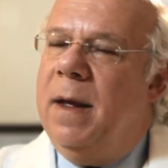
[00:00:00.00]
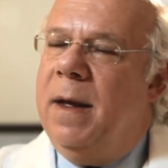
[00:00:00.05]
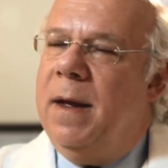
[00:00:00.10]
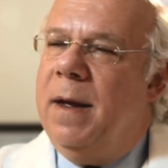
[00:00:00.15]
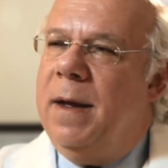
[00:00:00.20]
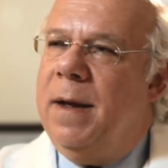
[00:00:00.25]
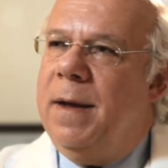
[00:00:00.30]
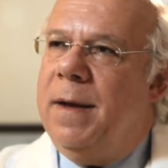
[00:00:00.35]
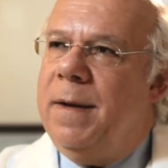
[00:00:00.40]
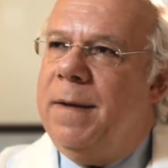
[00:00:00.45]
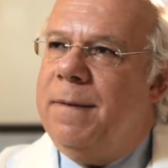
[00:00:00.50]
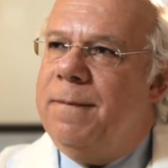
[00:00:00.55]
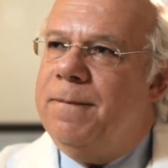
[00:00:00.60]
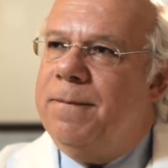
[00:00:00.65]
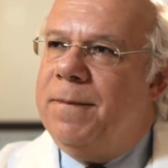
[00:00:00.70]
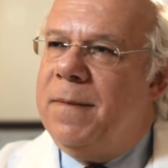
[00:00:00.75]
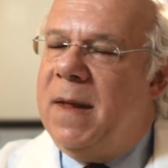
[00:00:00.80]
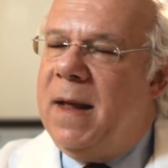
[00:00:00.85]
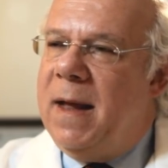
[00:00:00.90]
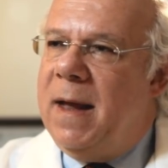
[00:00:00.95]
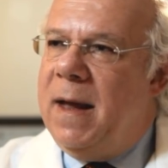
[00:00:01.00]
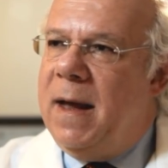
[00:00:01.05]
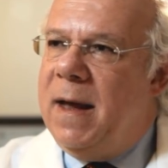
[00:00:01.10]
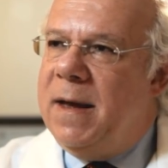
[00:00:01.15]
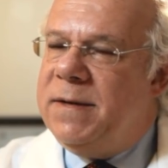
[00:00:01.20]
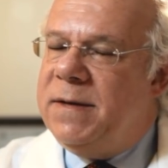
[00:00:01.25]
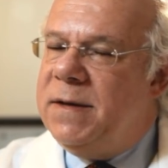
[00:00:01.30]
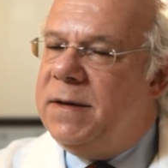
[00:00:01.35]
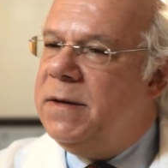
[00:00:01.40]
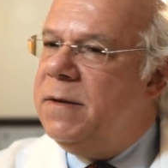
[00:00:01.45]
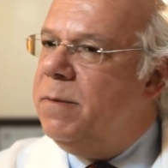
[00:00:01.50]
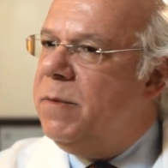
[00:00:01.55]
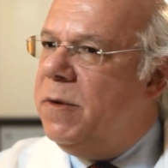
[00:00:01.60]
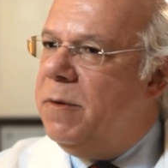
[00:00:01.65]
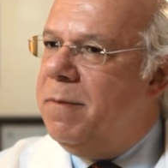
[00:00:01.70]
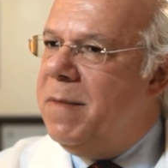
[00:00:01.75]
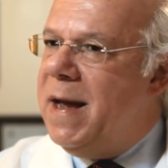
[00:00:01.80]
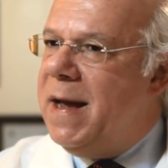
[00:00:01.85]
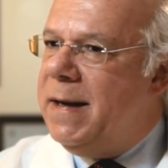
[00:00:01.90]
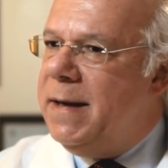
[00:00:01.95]
Uh, as a
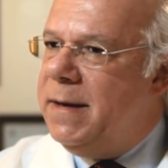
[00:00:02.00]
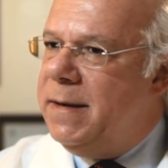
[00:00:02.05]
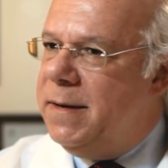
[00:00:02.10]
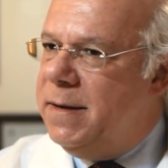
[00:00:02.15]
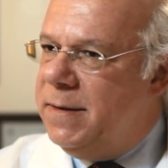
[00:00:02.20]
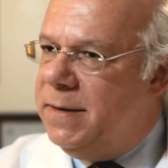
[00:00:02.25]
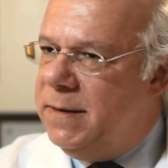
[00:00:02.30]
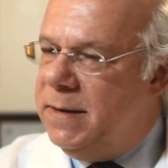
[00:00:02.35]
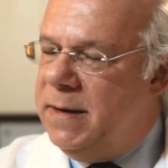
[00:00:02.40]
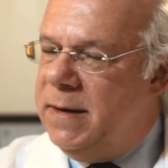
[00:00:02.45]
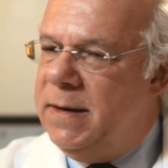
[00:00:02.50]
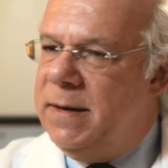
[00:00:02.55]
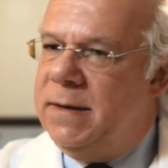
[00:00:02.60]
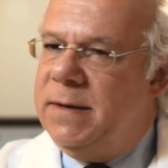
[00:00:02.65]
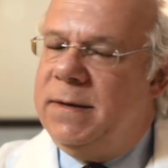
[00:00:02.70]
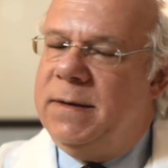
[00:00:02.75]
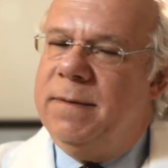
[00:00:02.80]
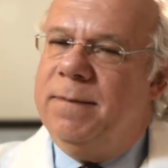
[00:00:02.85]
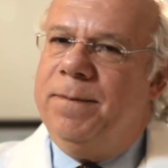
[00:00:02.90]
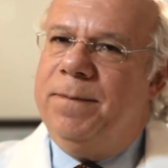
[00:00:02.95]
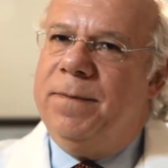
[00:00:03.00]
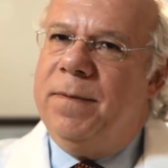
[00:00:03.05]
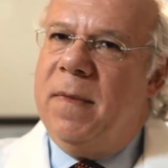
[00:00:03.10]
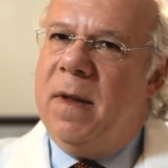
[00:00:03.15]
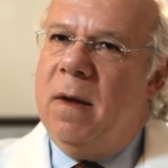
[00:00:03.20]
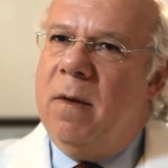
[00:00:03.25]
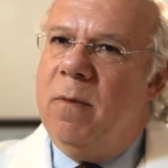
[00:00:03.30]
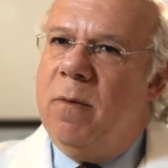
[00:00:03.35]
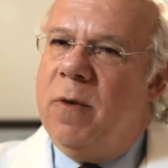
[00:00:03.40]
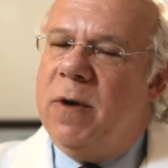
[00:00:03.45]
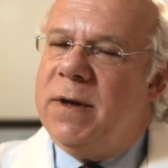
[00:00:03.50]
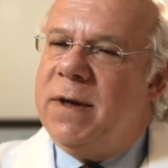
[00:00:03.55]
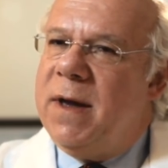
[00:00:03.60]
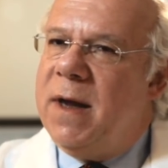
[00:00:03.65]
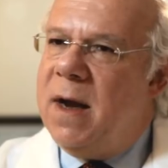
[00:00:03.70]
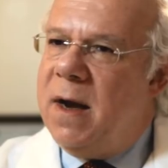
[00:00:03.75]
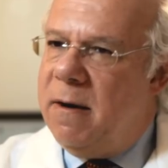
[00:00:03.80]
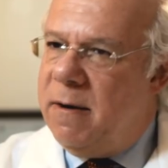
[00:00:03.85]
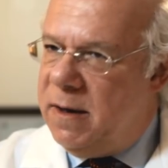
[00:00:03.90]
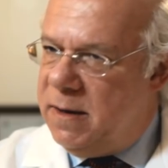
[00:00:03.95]
symptomatic disease, what
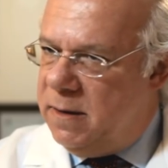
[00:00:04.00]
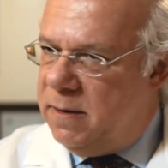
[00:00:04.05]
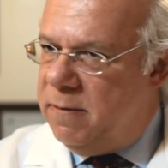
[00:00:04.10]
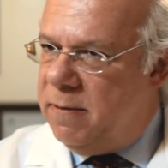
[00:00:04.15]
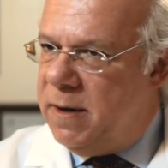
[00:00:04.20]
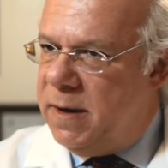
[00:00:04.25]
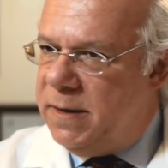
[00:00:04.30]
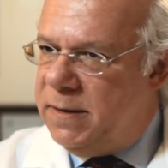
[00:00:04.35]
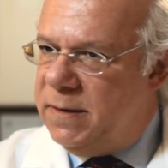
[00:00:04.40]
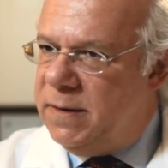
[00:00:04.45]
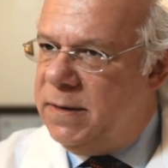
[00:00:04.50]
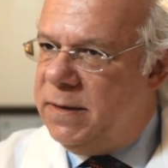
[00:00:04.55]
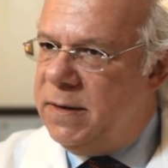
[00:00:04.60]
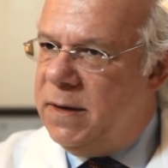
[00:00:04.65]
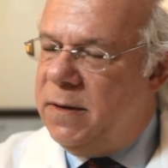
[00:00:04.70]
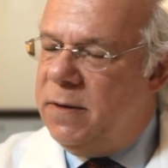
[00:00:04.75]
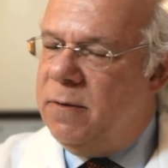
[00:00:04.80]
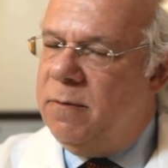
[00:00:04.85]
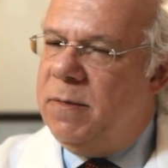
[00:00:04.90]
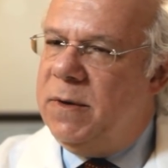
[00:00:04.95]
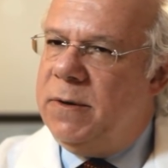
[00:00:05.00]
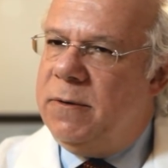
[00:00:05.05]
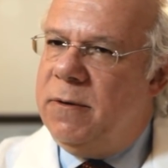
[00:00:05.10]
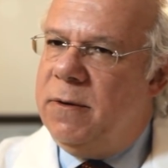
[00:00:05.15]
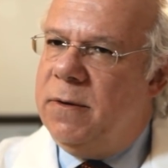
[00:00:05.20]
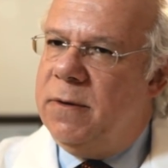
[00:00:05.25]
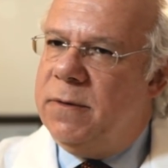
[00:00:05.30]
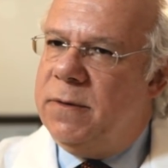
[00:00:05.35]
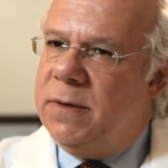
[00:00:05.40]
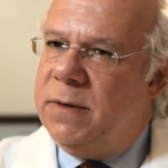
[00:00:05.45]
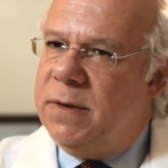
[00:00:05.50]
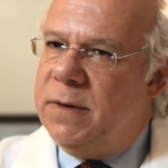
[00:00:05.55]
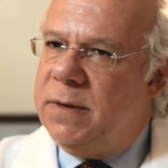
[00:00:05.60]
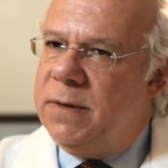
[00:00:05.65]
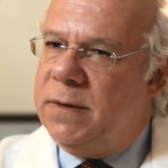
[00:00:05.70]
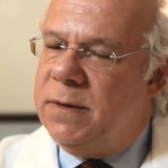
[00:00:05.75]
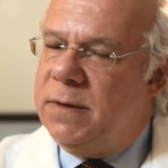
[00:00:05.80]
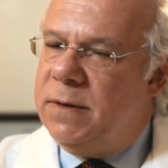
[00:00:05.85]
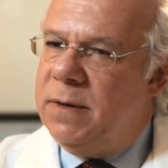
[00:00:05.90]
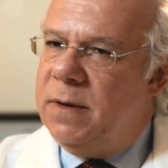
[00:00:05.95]
characterizes
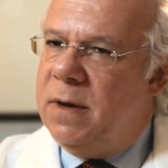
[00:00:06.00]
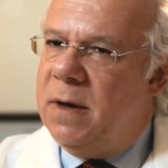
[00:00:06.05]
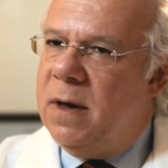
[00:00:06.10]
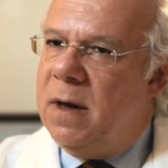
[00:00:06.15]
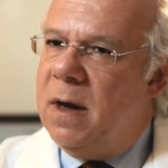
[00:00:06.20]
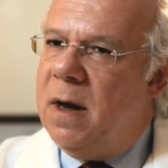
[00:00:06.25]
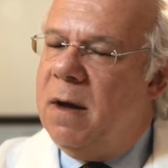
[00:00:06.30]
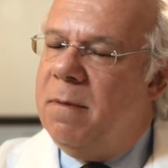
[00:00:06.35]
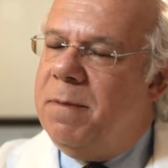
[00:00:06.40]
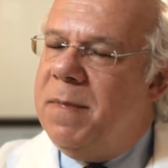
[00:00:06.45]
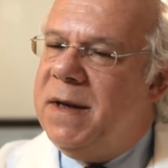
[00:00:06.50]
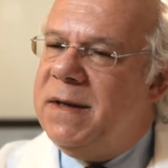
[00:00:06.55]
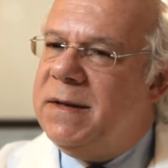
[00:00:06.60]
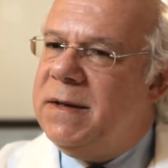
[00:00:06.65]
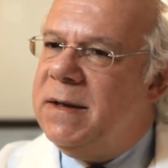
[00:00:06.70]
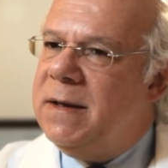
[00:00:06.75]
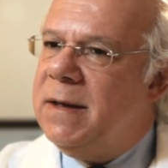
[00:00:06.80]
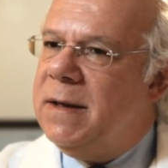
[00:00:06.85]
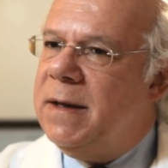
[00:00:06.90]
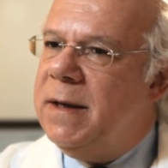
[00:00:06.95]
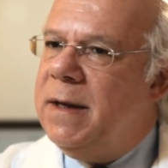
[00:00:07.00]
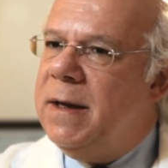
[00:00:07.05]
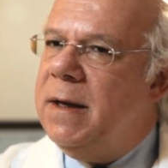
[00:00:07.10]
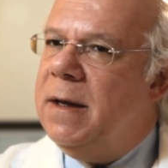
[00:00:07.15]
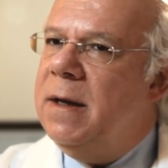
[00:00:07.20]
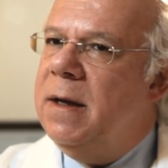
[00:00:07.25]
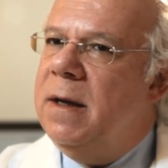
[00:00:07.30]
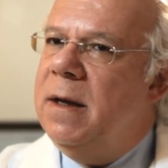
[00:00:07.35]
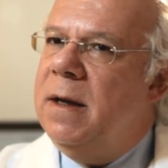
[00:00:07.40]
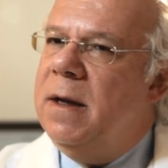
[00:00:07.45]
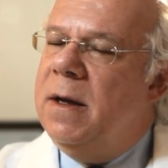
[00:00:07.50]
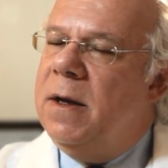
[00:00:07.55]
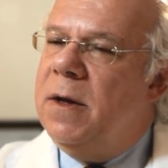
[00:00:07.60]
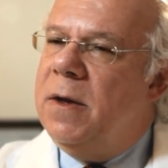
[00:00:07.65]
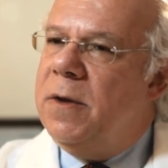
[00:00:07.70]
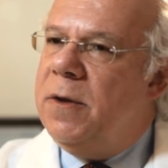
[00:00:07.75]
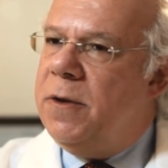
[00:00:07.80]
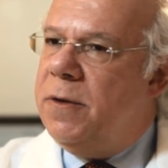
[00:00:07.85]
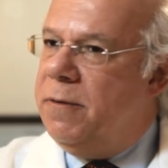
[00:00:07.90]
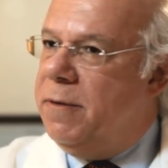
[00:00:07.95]
endometriosis are basically
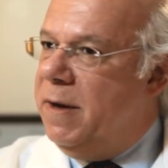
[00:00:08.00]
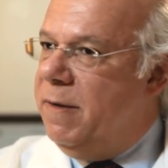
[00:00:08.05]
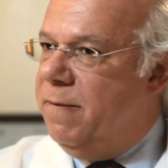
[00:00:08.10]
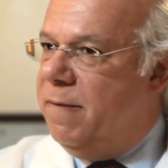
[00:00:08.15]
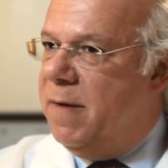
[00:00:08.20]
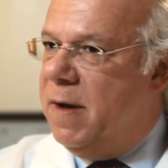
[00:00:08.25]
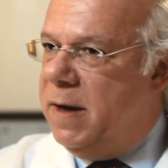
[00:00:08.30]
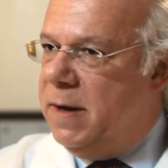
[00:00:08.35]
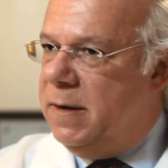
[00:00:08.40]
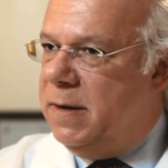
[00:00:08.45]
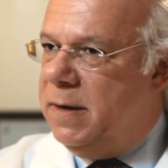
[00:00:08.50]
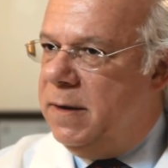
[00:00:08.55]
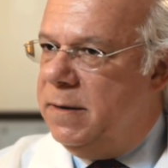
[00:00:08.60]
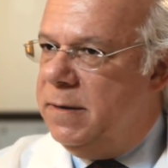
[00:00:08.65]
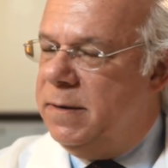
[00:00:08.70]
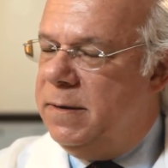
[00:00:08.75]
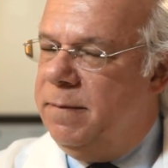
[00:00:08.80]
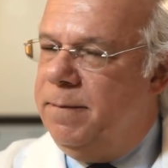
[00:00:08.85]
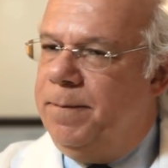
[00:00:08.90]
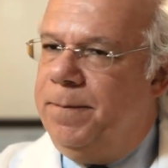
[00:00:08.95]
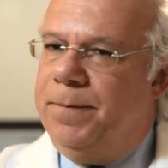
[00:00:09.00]
three findings.